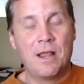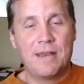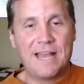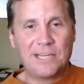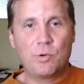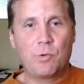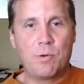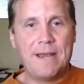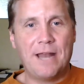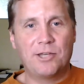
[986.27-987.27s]
Next week we
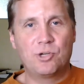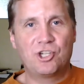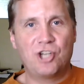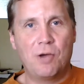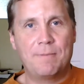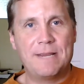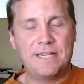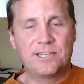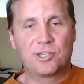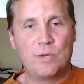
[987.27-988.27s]
may not do a show, be an
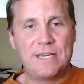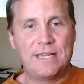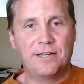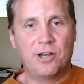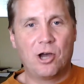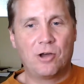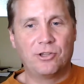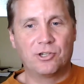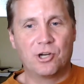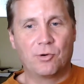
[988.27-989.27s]
Easter weekend and all, and
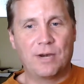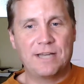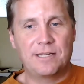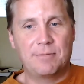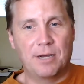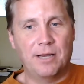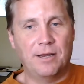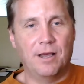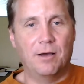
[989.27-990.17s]
there's no racing, but